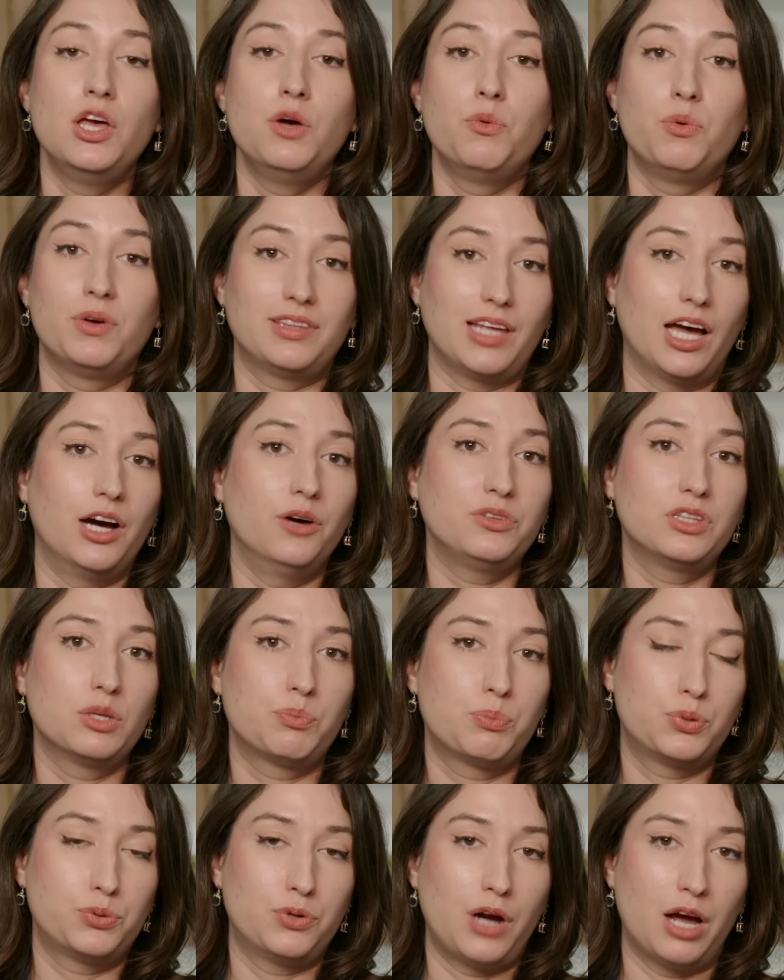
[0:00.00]
without the
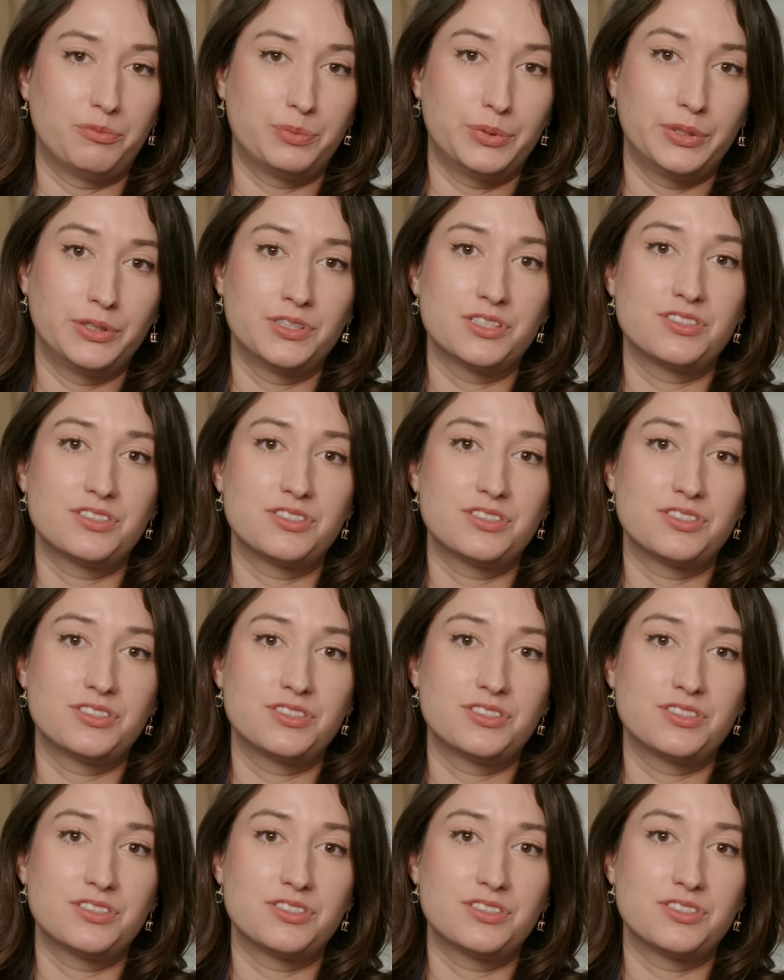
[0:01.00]
proper